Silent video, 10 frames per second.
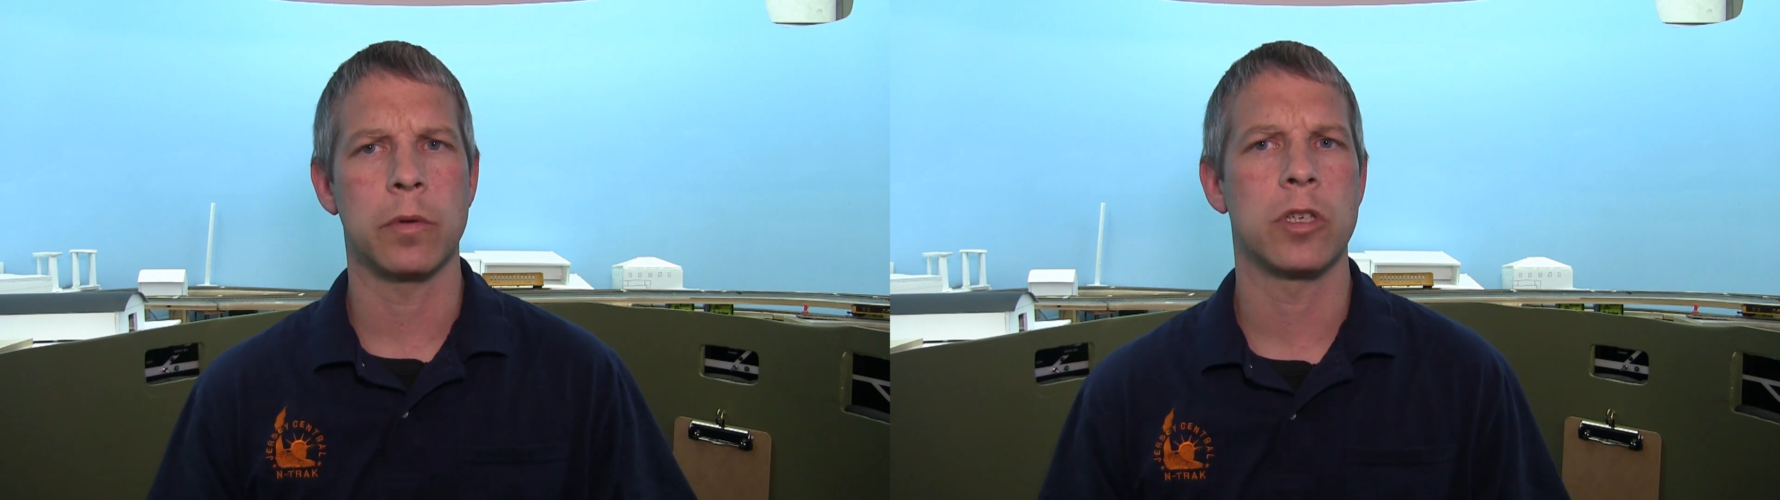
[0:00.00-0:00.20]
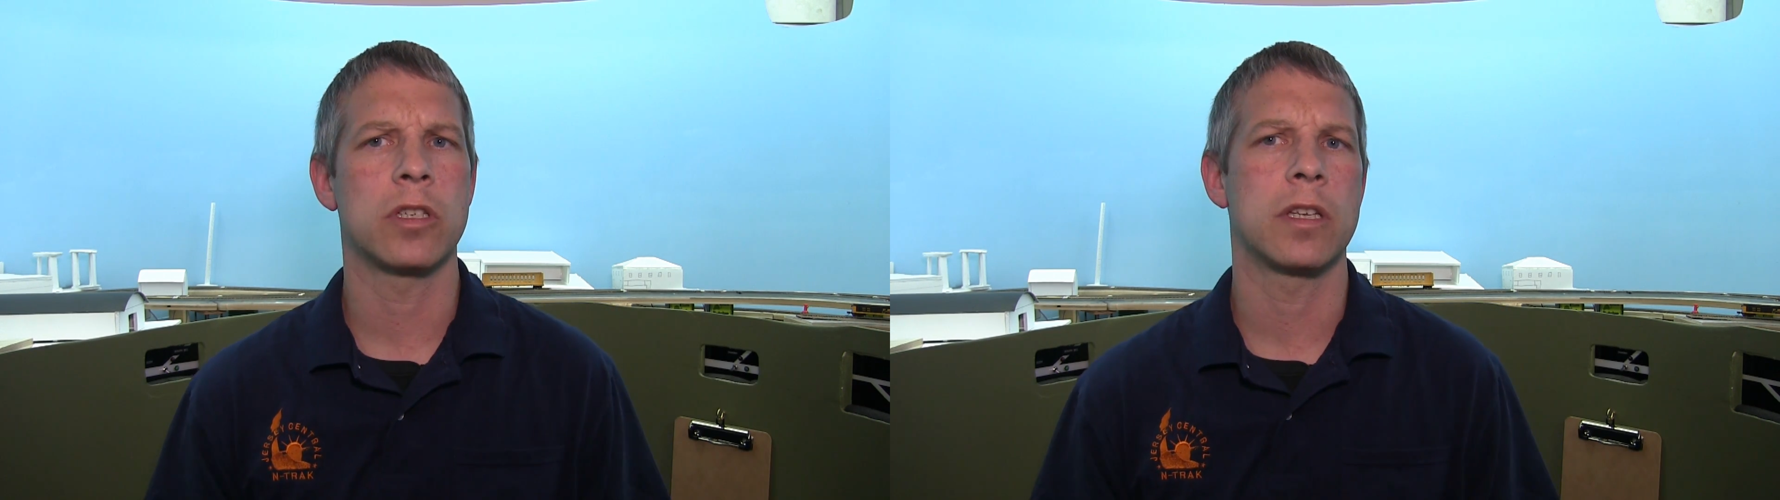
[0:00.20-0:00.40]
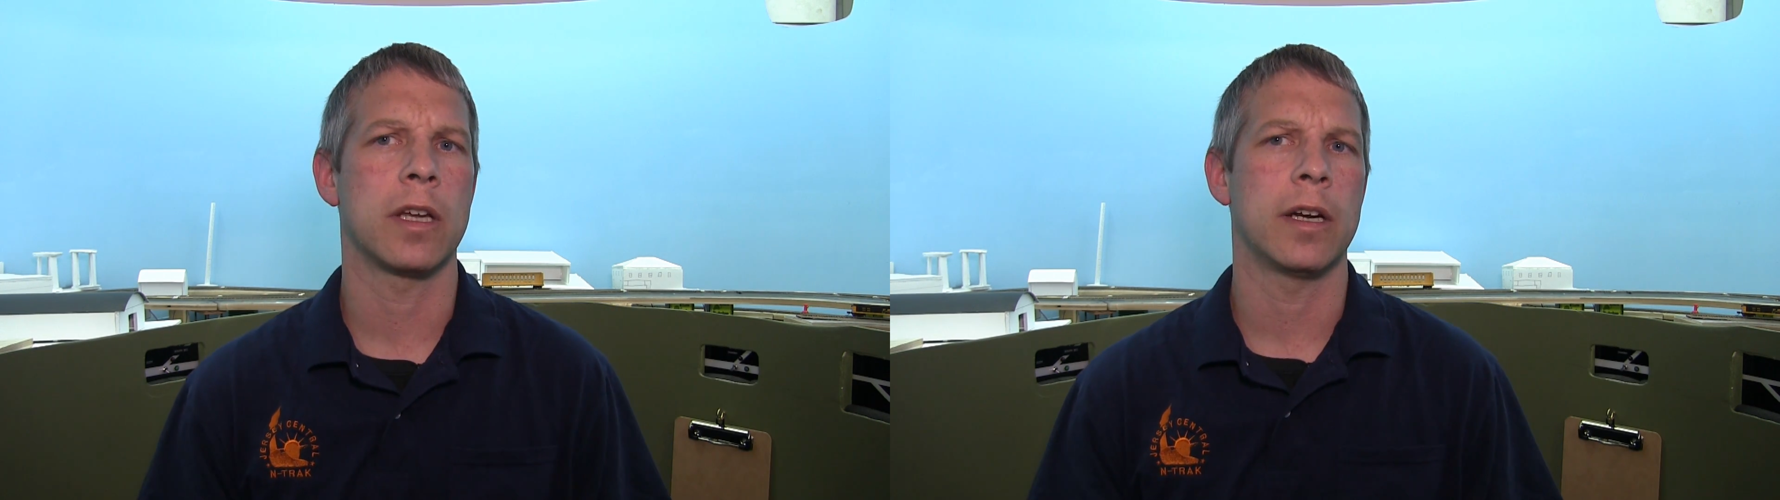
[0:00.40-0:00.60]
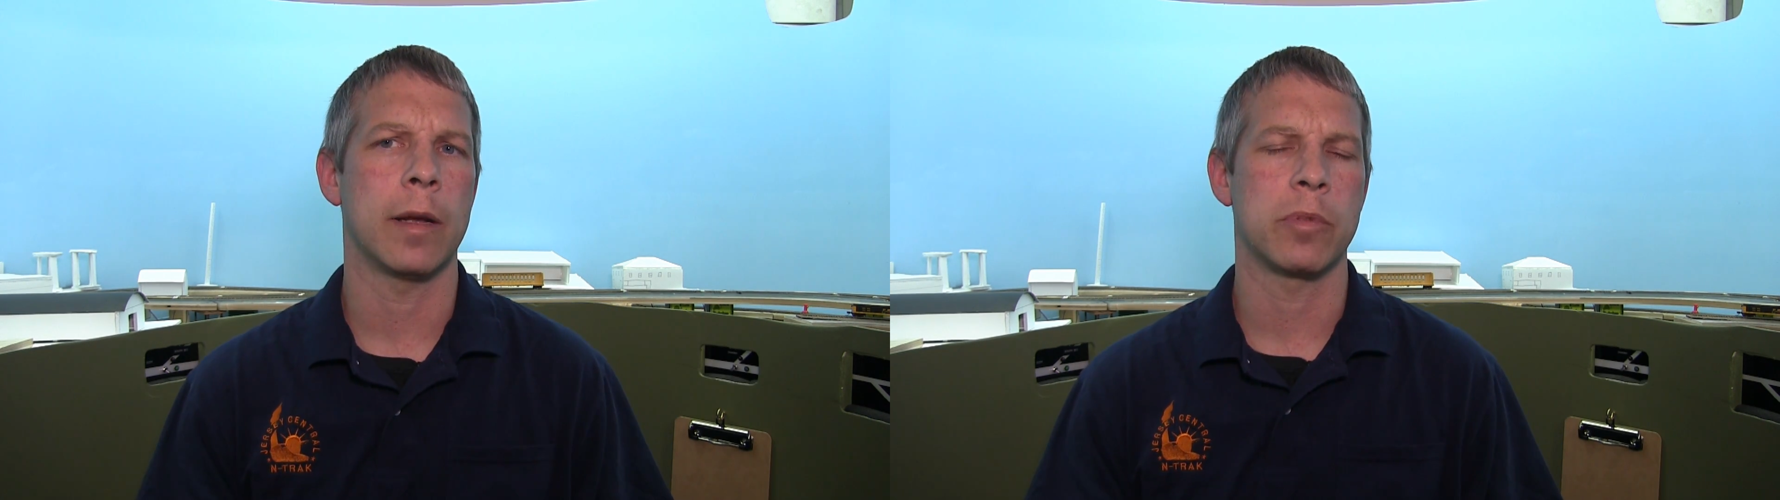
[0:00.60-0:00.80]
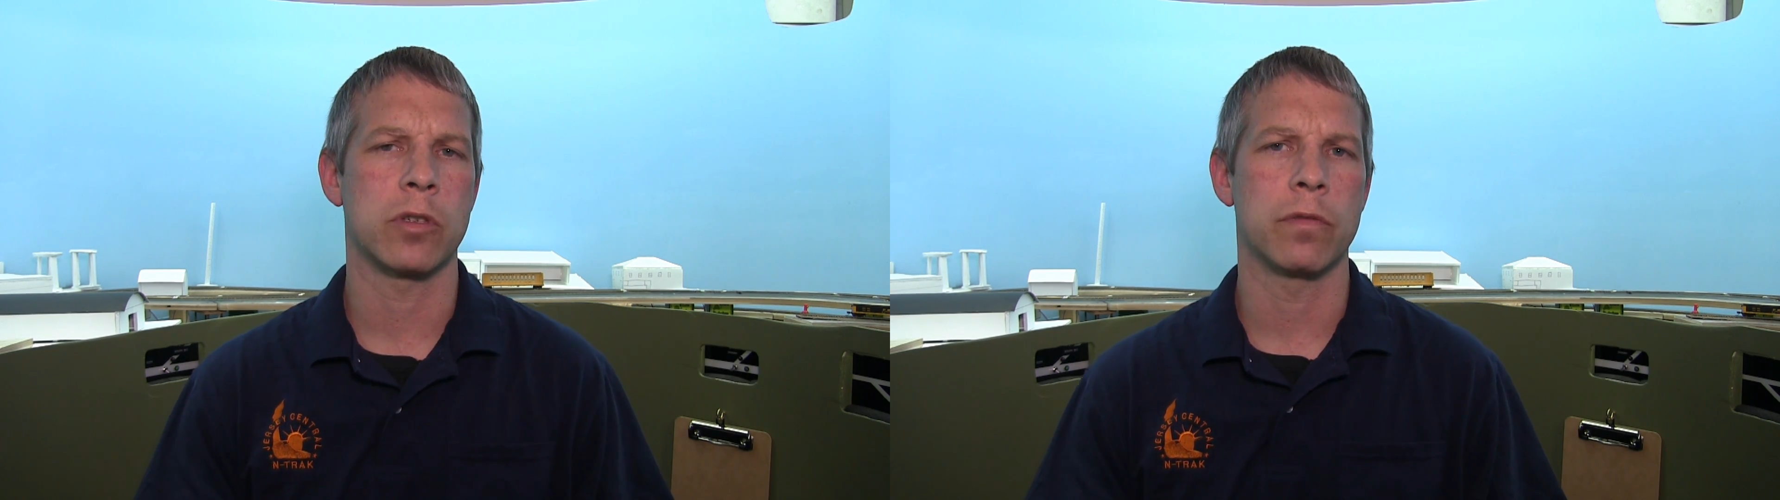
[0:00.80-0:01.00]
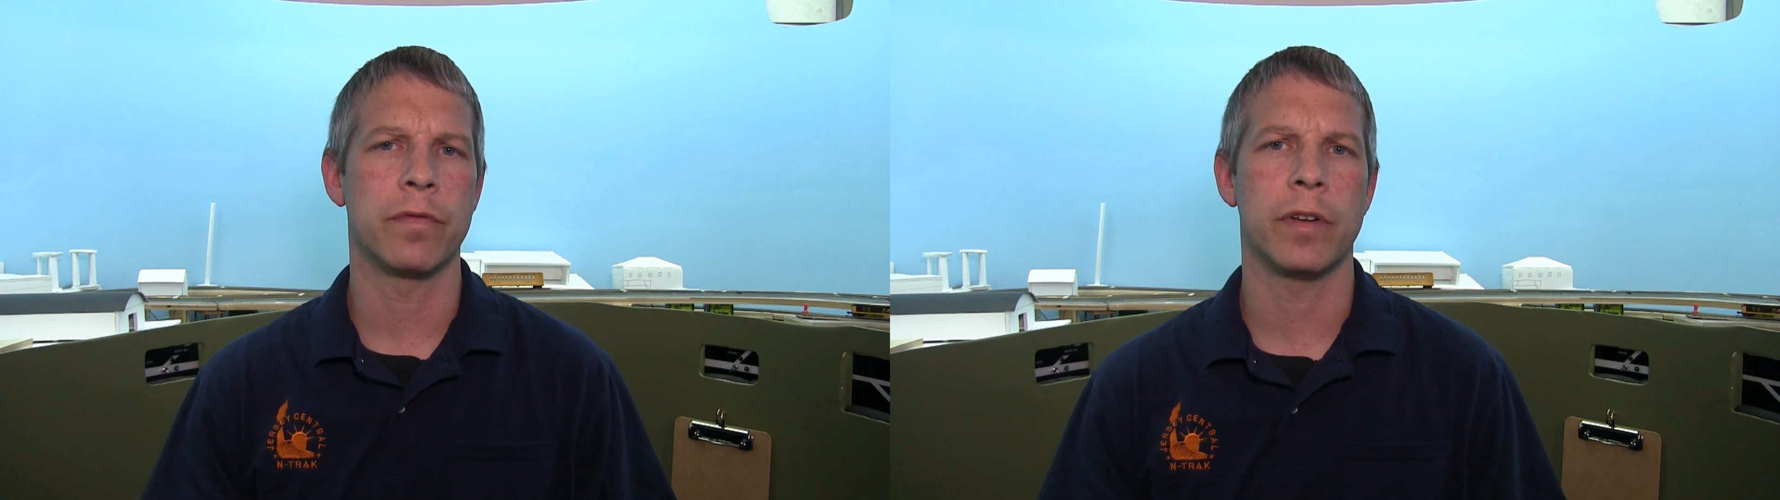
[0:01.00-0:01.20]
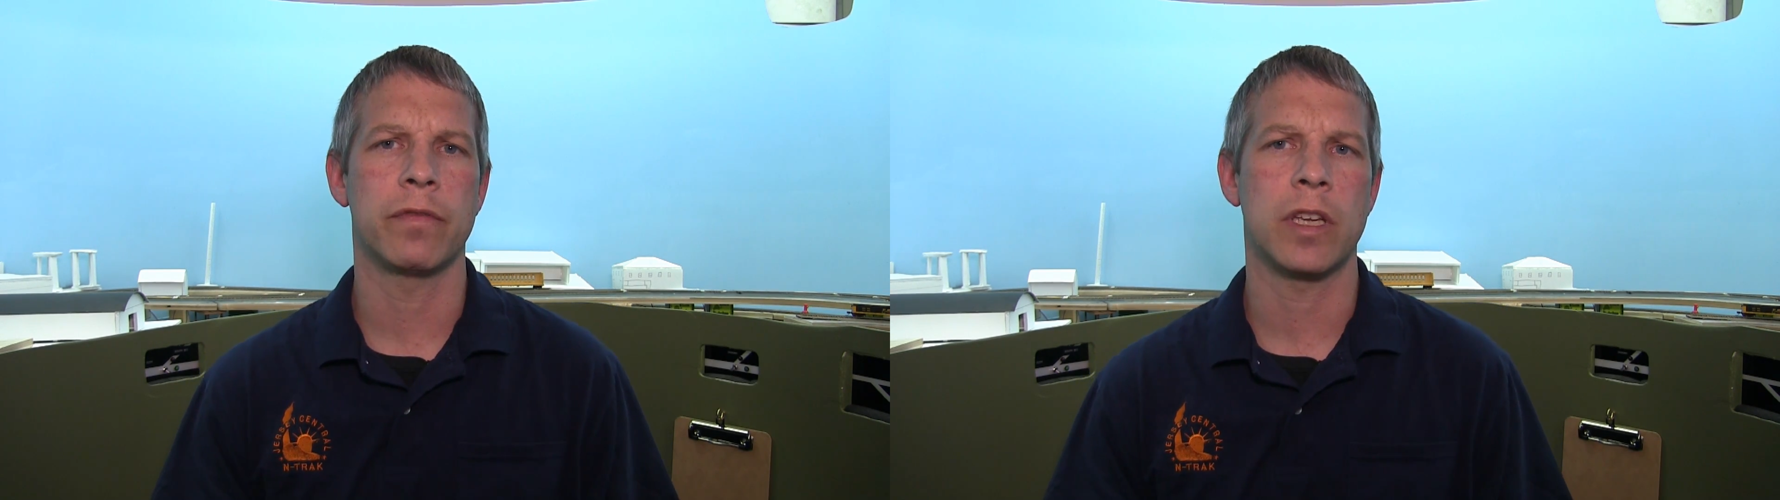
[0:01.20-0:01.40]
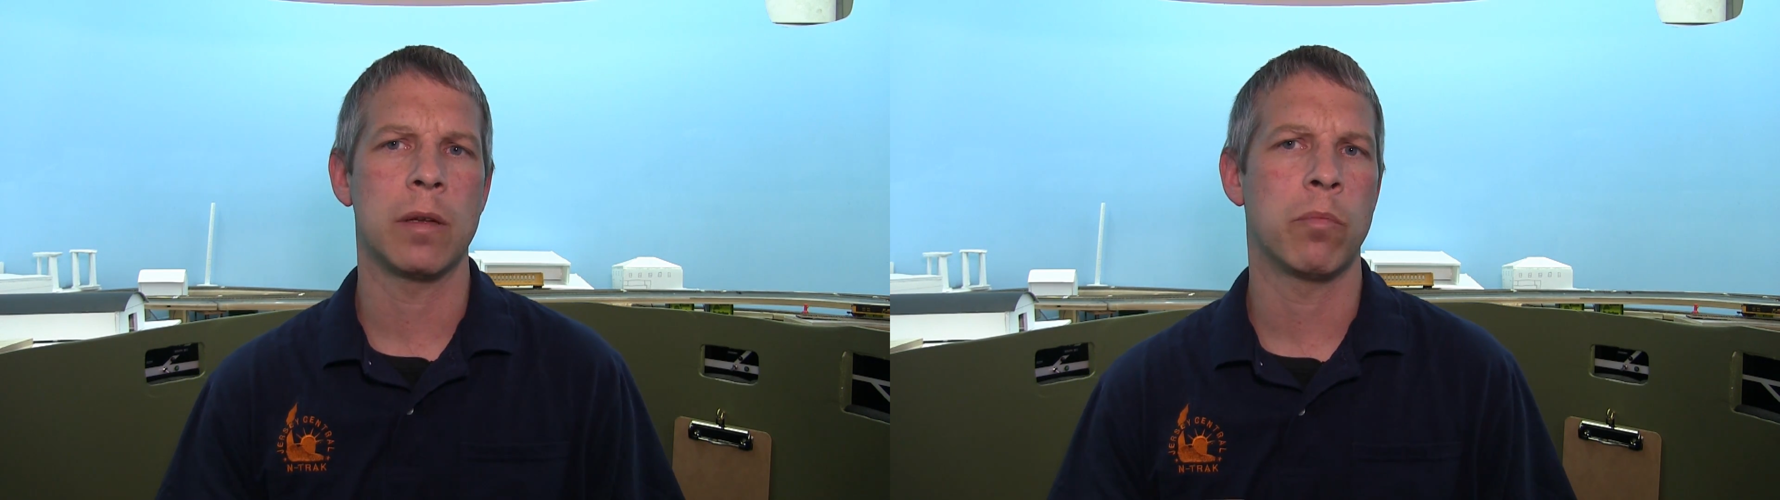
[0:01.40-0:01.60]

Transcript: we just did in episode 15,